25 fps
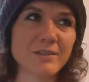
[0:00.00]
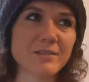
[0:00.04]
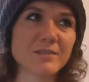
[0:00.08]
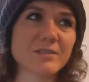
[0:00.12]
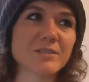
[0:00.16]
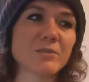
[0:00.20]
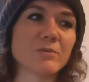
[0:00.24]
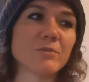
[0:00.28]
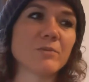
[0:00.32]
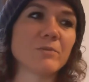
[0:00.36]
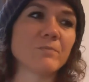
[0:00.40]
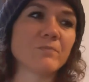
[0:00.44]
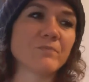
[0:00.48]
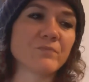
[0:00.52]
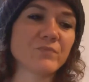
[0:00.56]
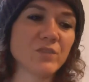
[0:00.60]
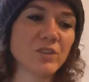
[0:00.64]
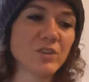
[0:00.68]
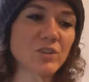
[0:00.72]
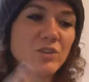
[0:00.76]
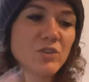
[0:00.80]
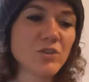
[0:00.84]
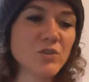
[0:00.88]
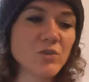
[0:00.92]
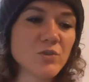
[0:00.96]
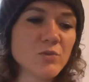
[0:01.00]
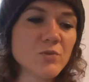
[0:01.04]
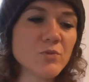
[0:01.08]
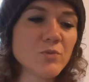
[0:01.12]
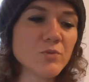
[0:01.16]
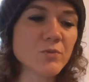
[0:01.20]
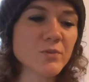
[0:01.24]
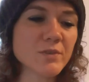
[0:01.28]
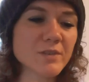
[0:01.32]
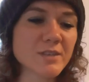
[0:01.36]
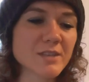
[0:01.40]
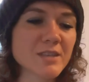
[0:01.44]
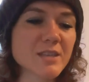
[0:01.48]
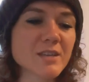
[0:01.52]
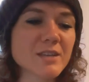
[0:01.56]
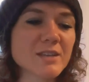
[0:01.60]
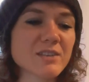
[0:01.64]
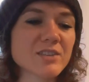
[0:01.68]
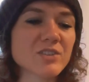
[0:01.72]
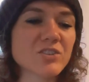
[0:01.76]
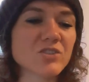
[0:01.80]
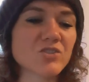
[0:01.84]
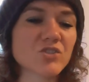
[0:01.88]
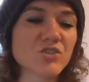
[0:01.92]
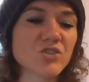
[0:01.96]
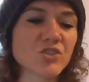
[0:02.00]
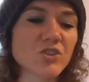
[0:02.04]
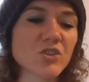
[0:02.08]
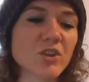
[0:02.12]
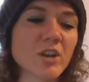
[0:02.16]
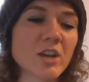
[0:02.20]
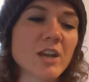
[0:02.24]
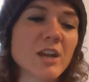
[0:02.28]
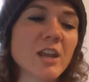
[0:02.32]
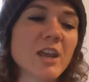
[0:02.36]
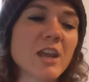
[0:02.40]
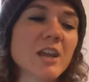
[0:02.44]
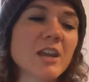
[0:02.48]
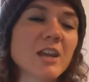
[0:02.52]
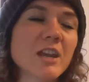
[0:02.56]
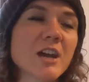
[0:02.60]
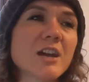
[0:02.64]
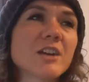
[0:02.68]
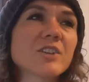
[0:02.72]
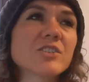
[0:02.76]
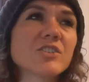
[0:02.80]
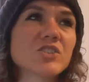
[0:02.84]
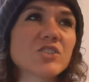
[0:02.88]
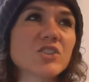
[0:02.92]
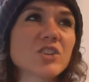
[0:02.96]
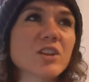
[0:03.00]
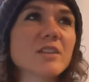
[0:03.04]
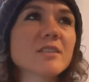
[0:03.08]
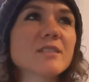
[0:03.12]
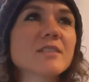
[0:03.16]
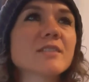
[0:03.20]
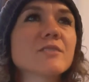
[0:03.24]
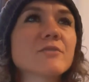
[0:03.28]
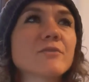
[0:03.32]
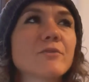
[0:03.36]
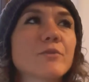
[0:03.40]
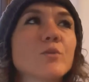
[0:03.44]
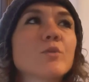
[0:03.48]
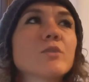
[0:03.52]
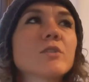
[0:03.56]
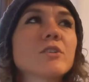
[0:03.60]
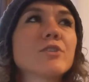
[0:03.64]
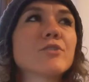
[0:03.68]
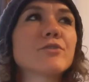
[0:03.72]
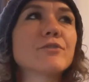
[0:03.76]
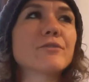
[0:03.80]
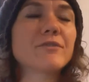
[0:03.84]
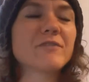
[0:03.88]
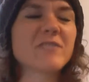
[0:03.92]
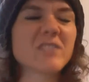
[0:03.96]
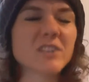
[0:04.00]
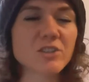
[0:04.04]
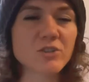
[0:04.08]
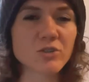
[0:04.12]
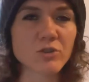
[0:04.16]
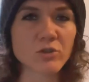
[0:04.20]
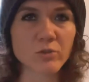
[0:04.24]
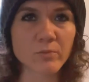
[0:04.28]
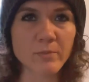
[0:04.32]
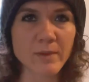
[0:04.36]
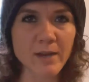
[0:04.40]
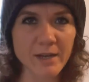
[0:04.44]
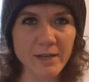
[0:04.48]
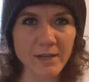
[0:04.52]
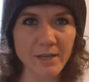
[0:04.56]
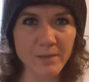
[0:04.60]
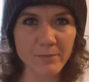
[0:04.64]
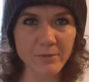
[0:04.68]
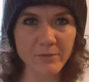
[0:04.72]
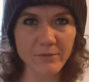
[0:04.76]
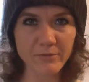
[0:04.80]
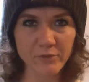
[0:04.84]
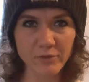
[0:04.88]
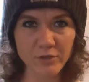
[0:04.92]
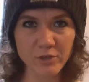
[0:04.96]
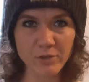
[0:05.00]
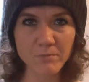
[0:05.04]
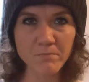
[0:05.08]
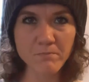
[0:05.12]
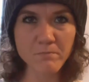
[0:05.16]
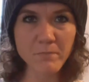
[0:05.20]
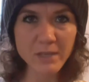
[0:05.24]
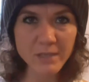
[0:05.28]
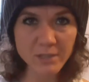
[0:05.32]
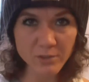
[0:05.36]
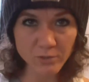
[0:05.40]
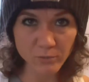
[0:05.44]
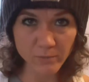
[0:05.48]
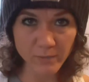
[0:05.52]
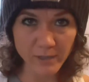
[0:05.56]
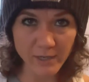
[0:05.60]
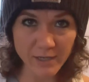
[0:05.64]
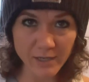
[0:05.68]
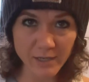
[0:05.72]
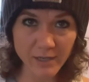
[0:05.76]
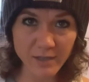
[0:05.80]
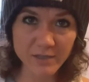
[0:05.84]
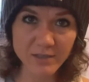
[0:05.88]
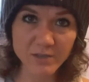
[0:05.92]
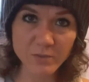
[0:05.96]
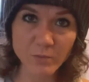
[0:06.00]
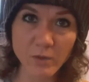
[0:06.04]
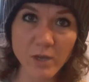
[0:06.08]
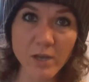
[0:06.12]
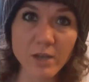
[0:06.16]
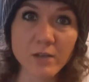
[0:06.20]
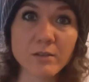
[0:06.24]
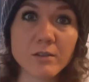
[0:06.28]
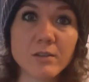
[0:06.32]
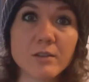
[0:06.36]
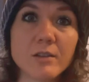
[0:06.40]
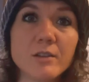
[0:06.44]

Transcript: So use this training not just for your physical body, but for your mental body as well.